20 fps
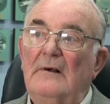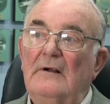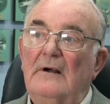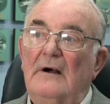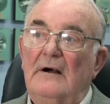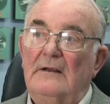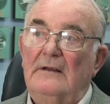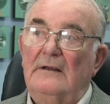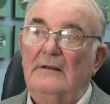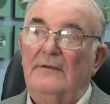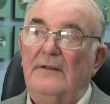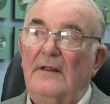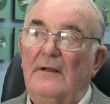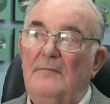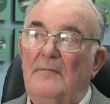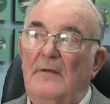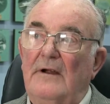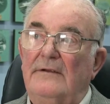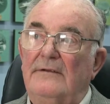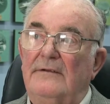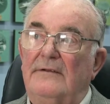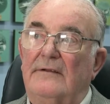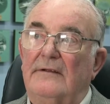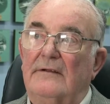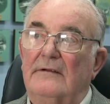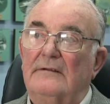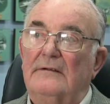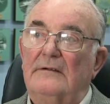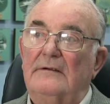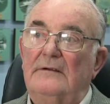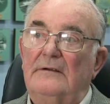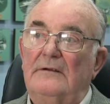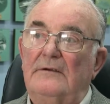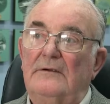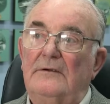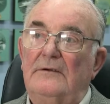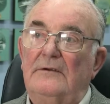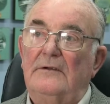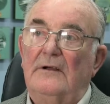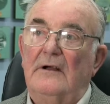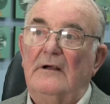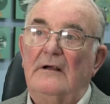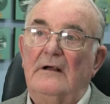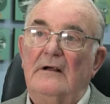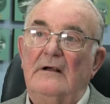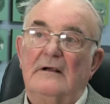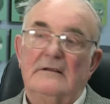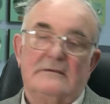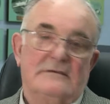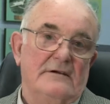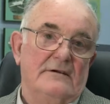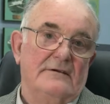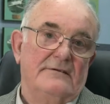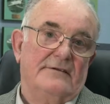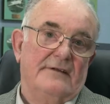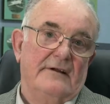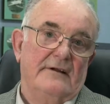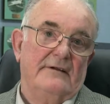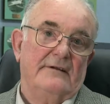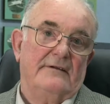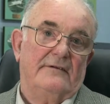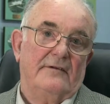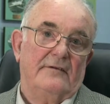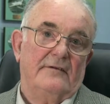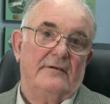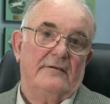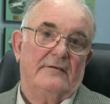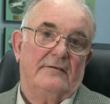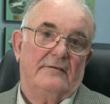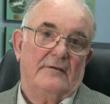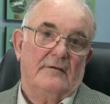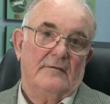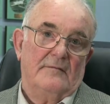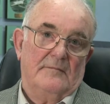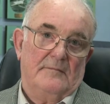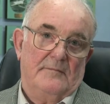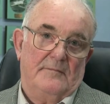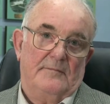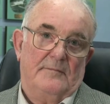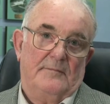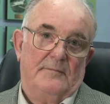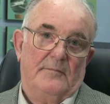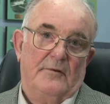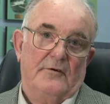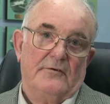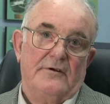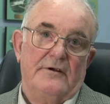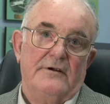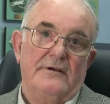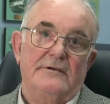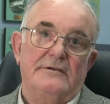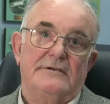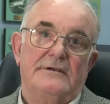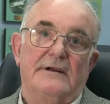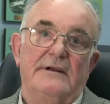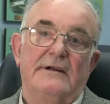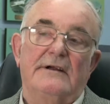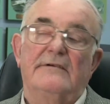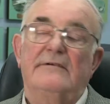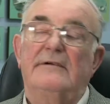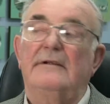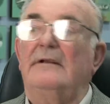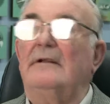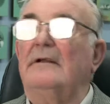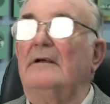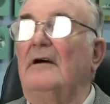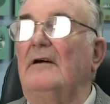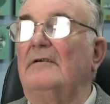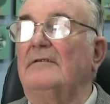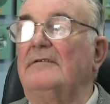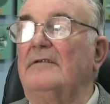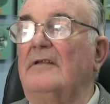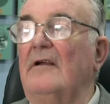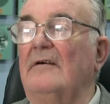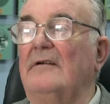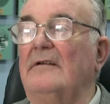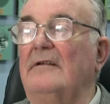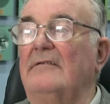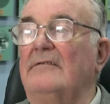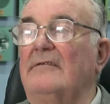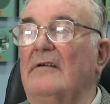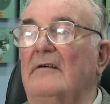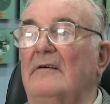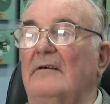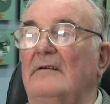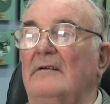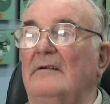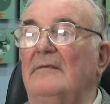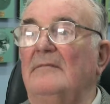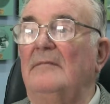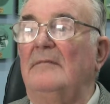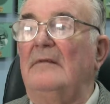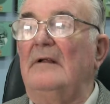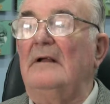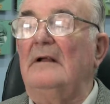I then went to, as I say, to this body engineering. I was dye design and